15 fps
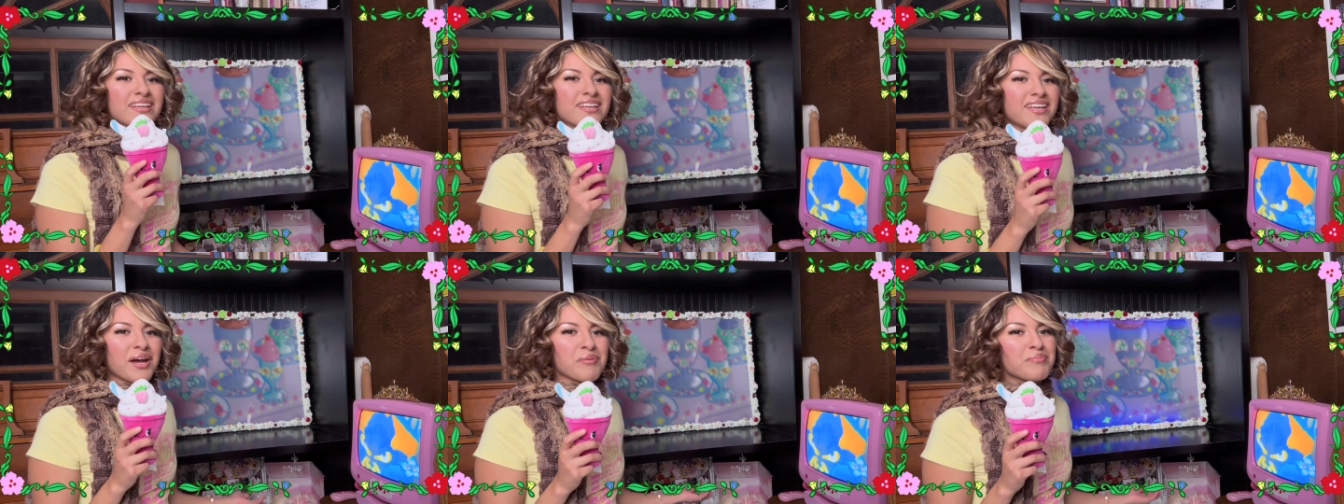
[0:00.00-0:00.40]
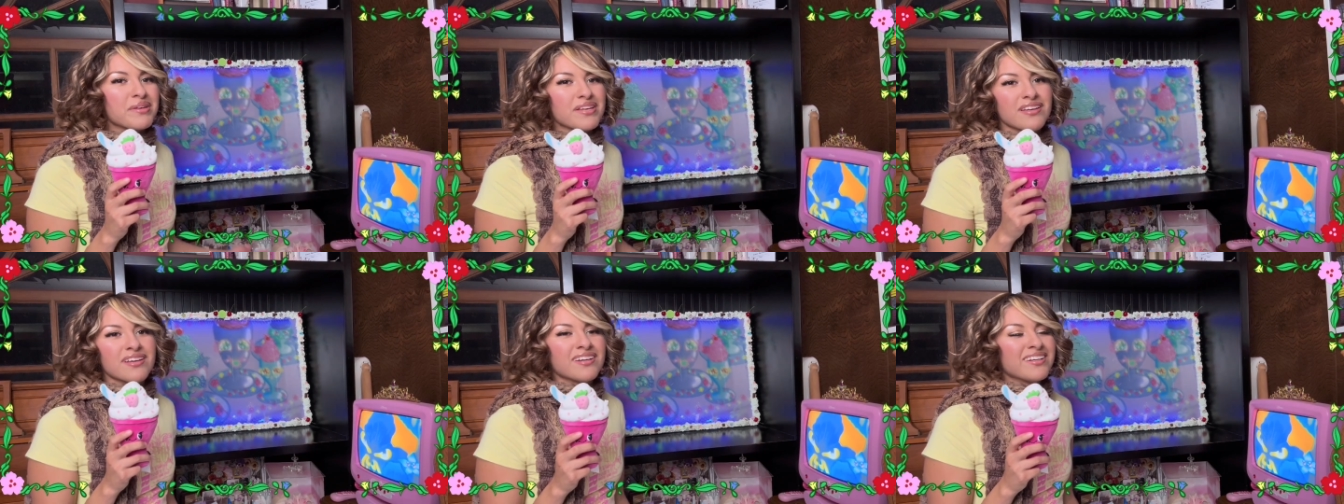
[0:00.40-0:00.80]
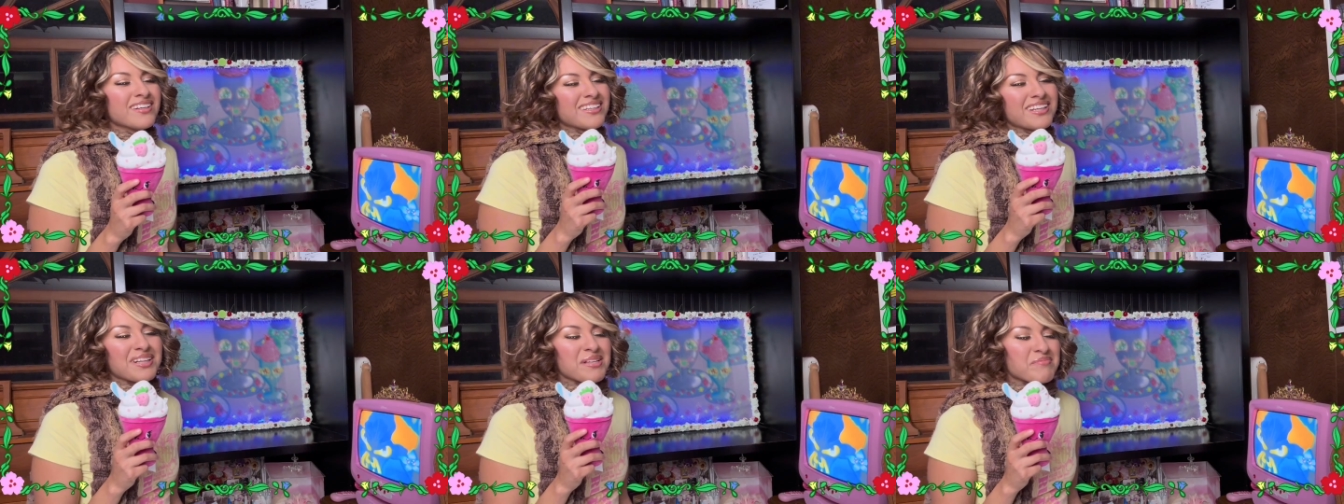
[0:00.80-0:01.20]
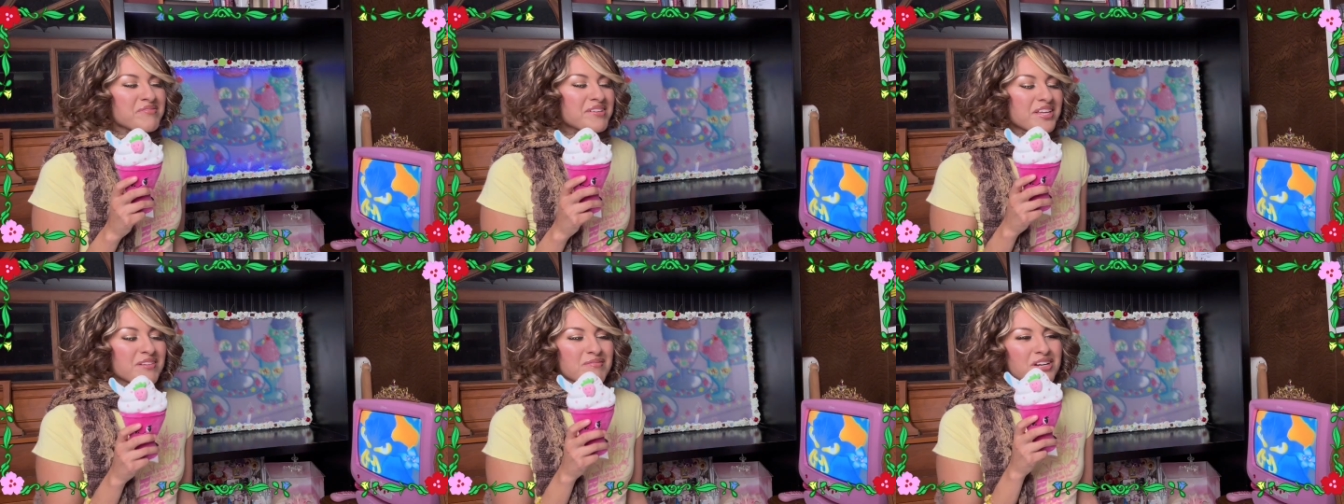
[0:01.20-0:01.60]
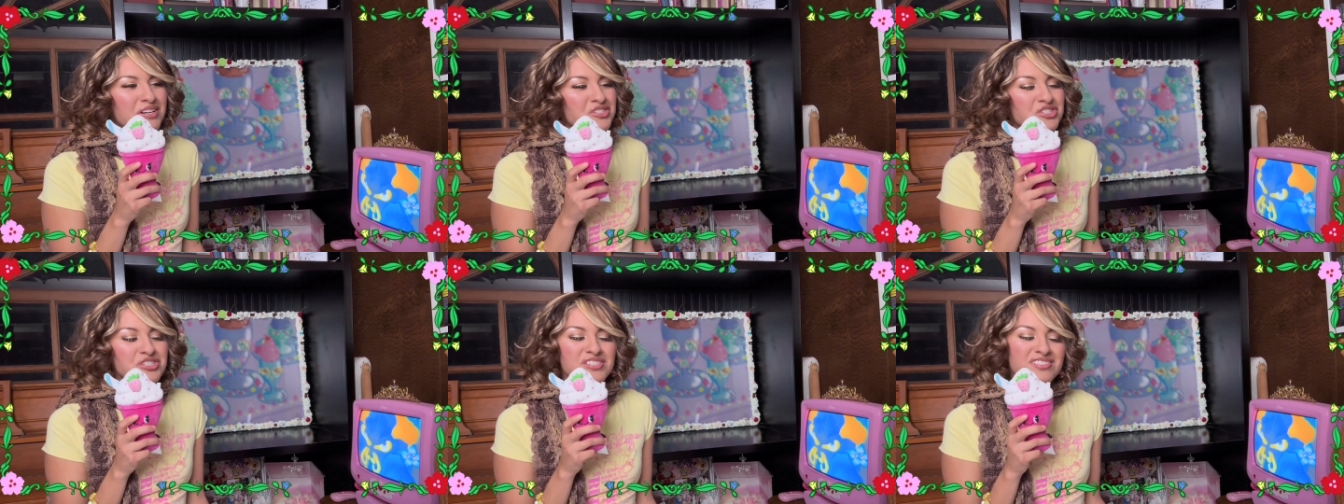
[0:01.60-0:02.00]
campy clip of Nicki Minaj
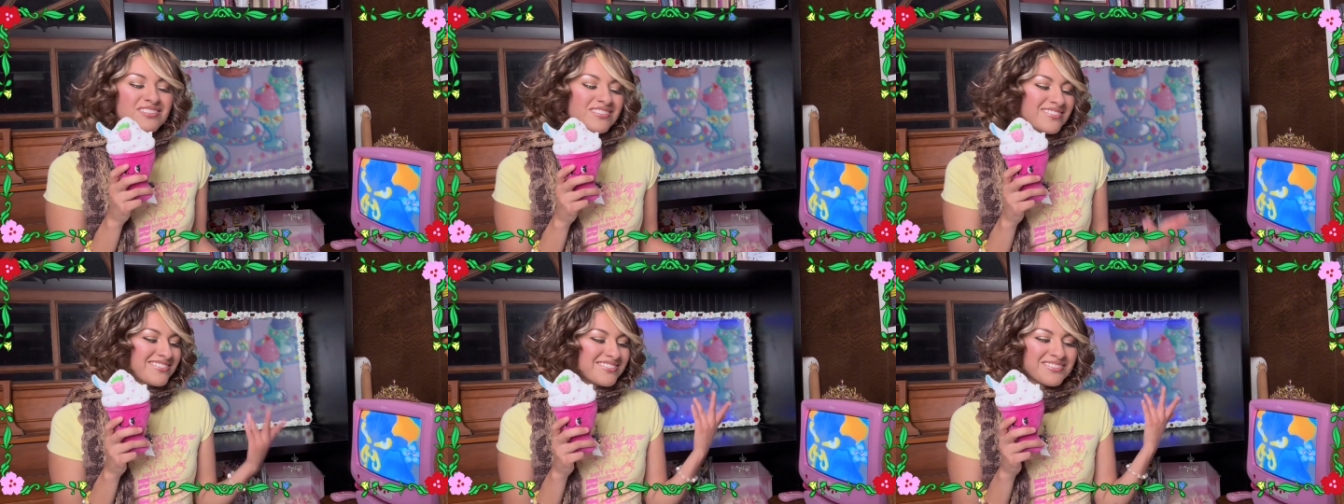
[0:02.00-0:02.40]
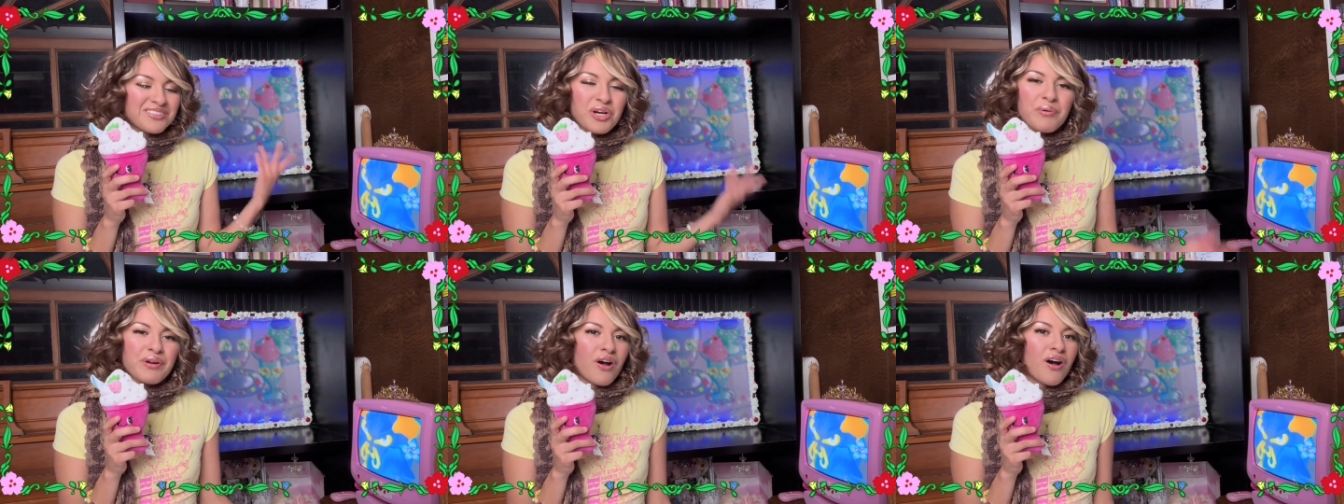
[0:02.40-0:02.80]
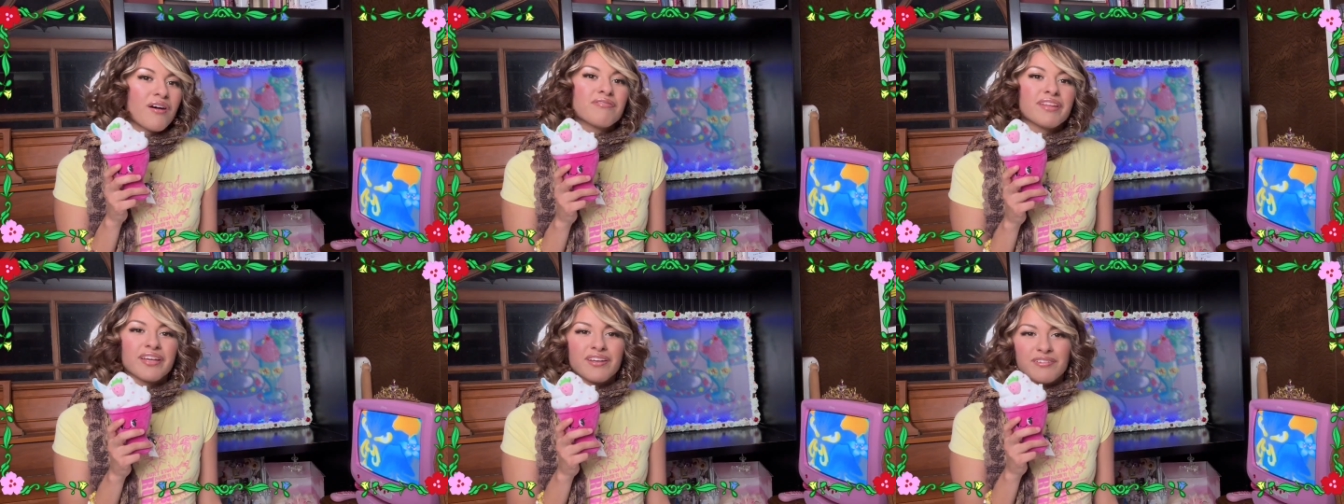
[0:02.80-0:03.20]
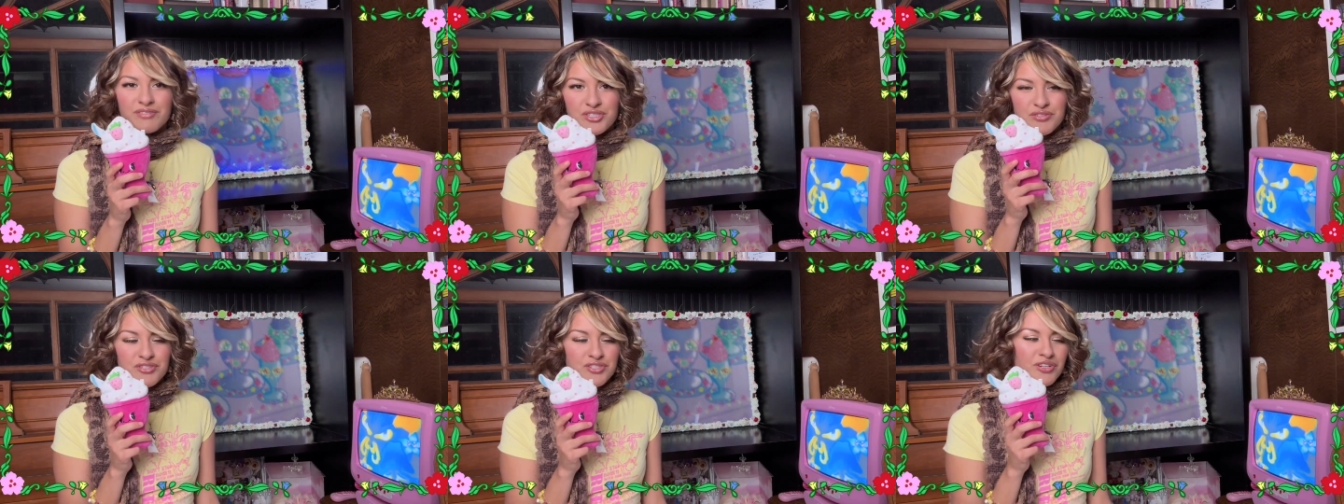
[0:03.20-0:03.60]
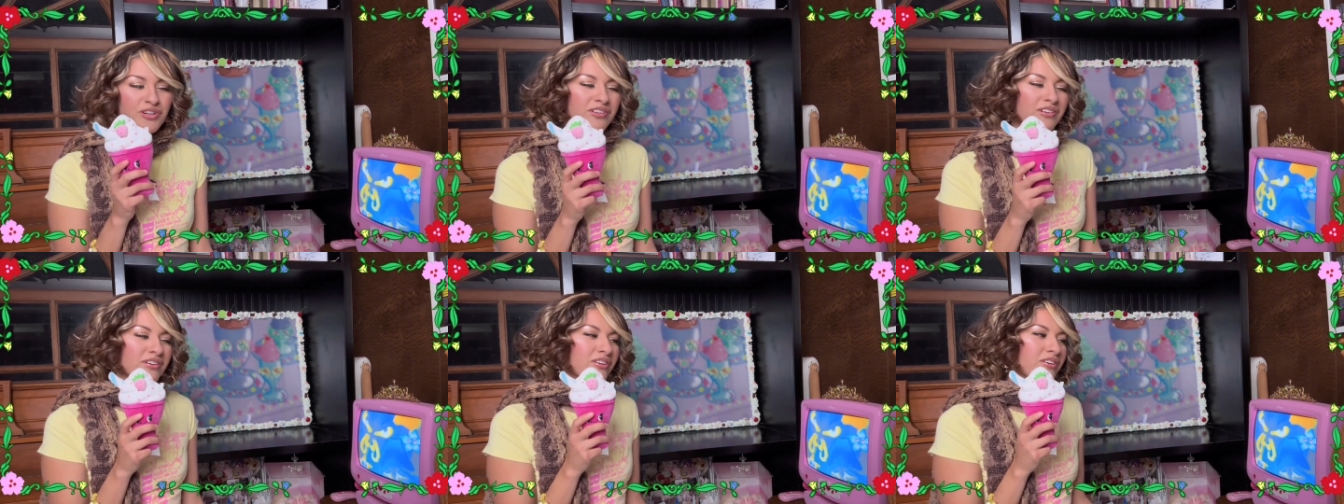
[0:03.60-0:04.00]
just going off like when she was just early
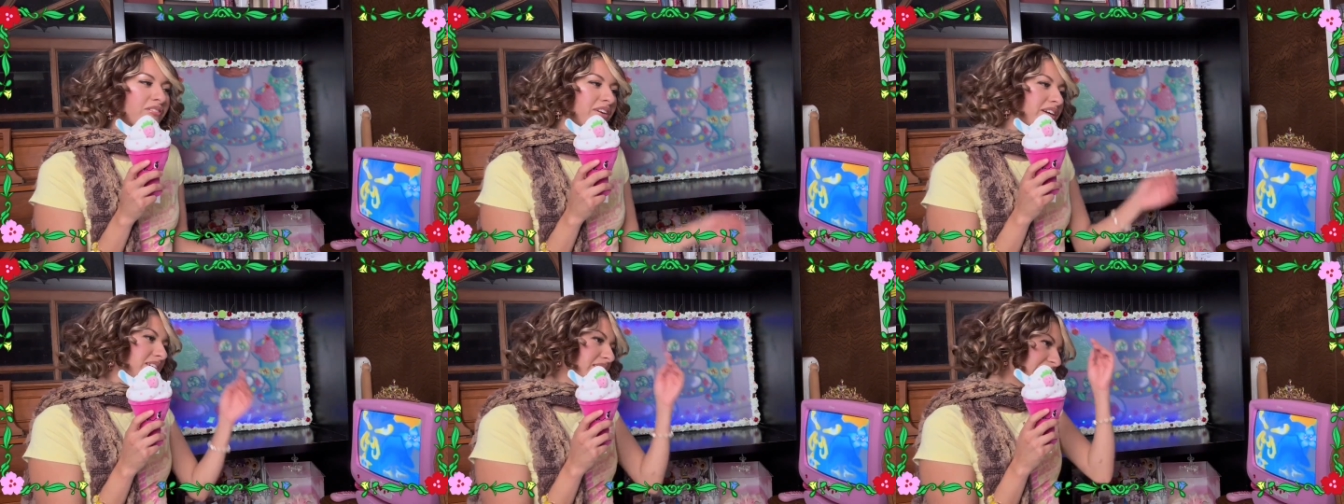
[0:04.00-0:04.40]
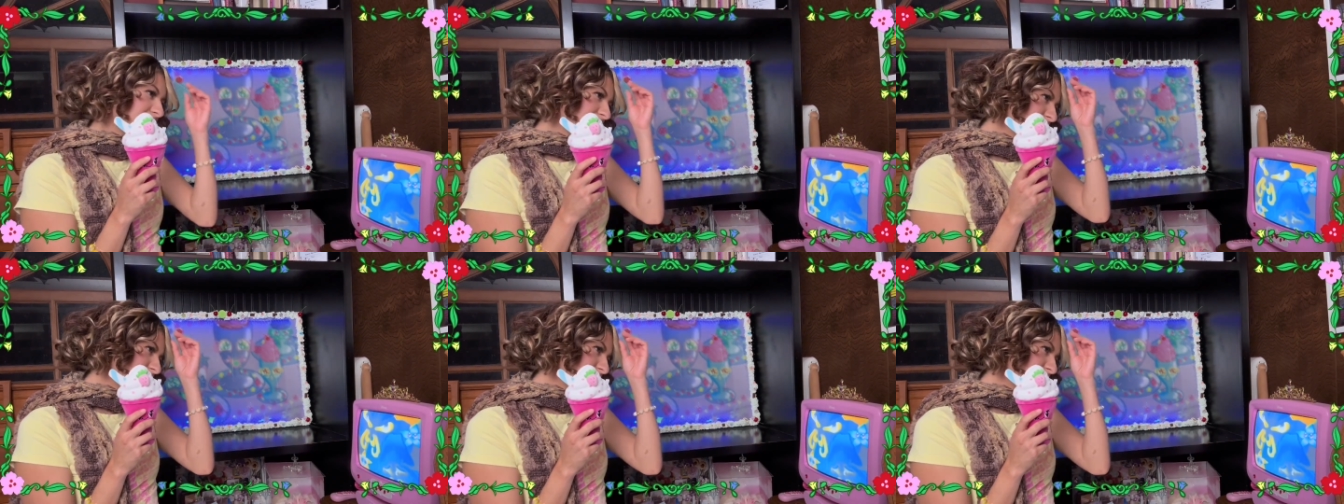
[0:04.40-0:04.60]
in her career, like